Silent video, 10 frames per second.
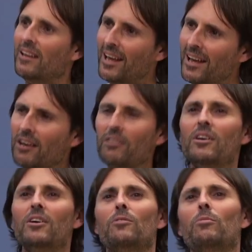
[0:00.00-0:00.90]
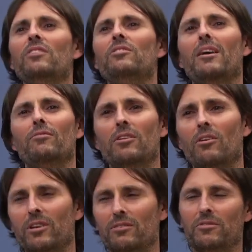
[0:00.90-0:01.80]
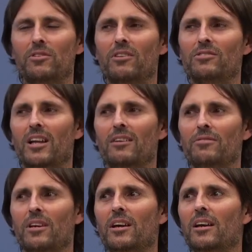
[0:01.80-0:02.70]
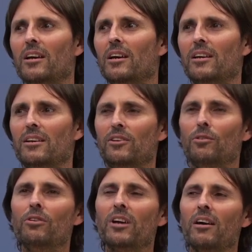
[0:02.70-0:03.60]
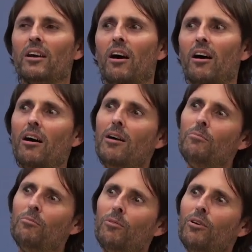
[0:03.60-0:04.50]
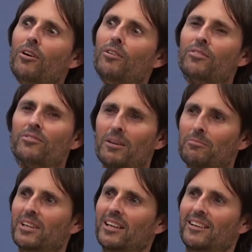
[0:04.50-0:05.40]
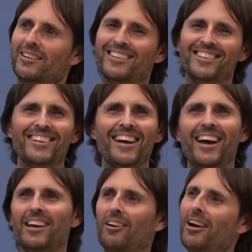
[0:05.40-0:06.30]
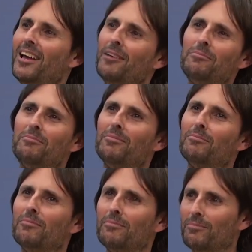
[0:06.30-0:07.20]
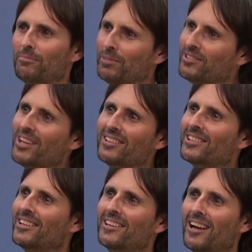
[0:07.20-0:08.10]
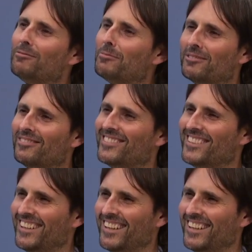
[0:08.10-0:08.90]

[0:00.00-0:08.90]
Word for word: now when you have a longing for God's love, you're going, I'm worth something and I am potentially lovable.